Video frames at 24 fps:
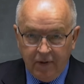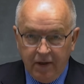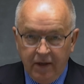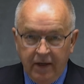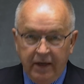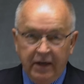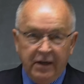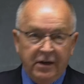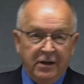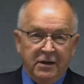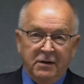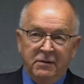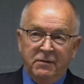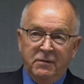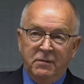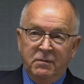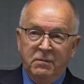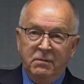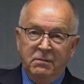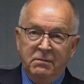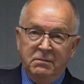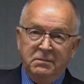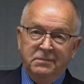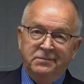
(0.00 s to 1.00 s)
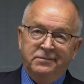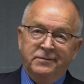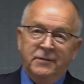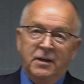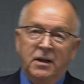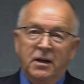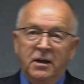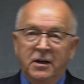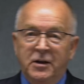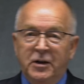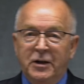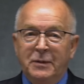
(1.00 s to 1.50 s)
He could have
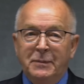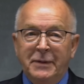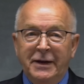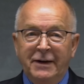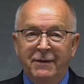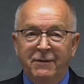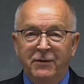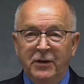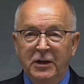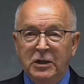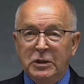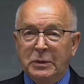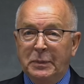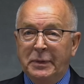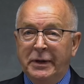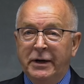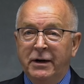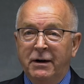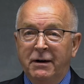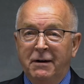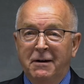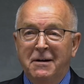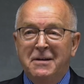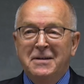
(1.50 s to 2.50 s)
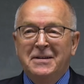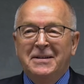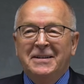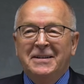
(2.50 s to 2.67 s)
made figs appear.